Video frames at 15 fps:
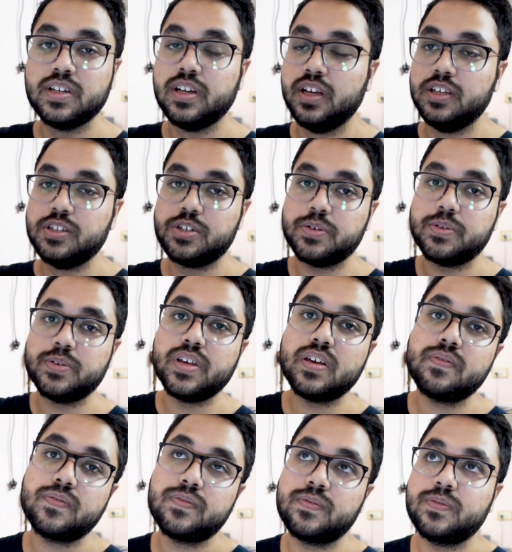so
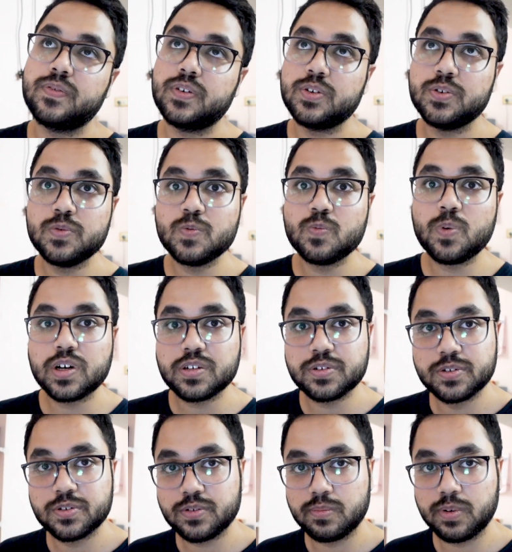if you want to know
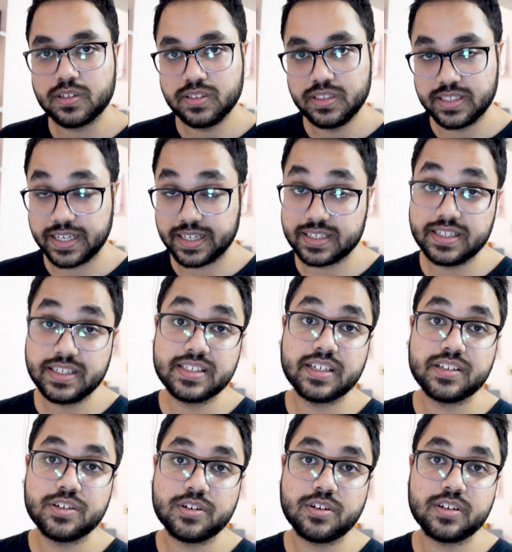about the techniques and you're
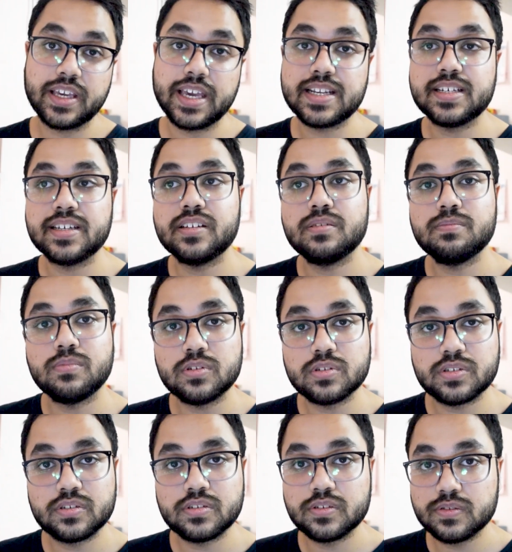not getting any books to
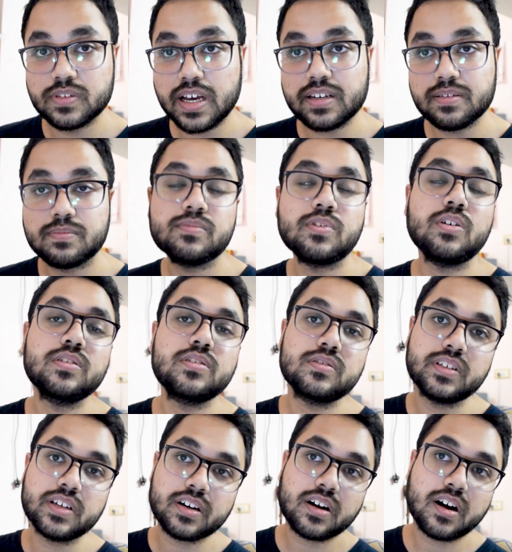do that although
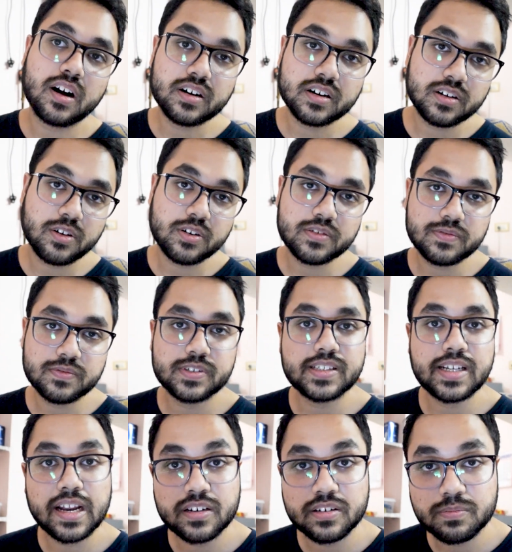there are a lot of
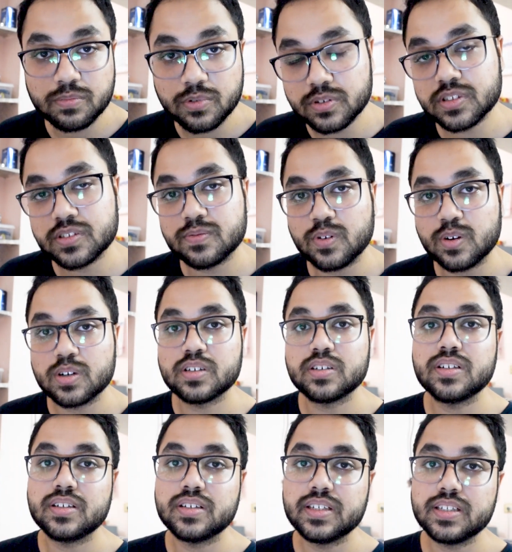standard books for
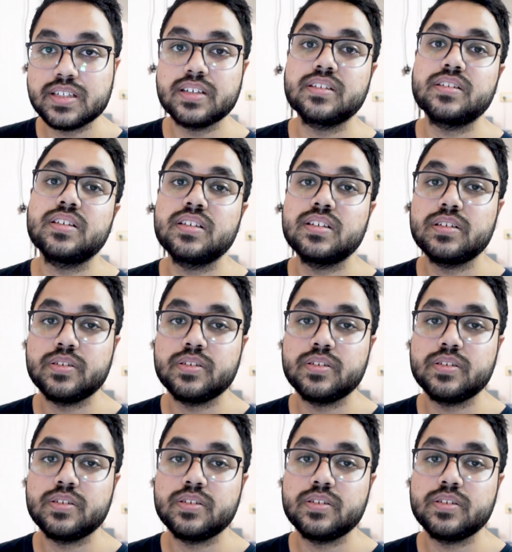reading the